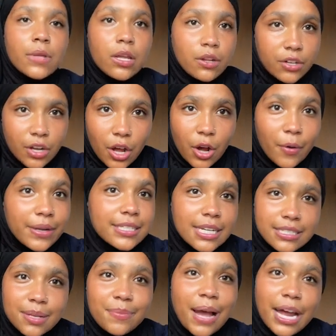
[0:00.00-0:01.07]
No, it
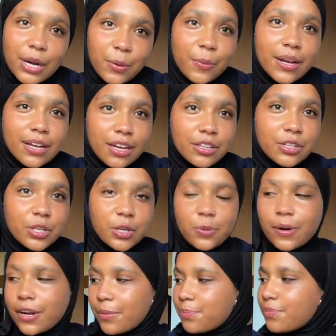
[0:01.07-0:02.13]
doesn't matter what color you
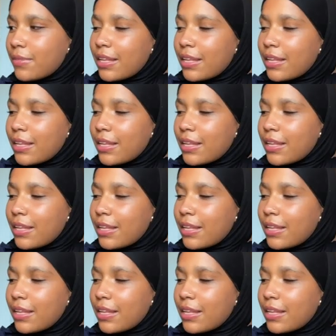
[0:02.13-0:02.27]
wear.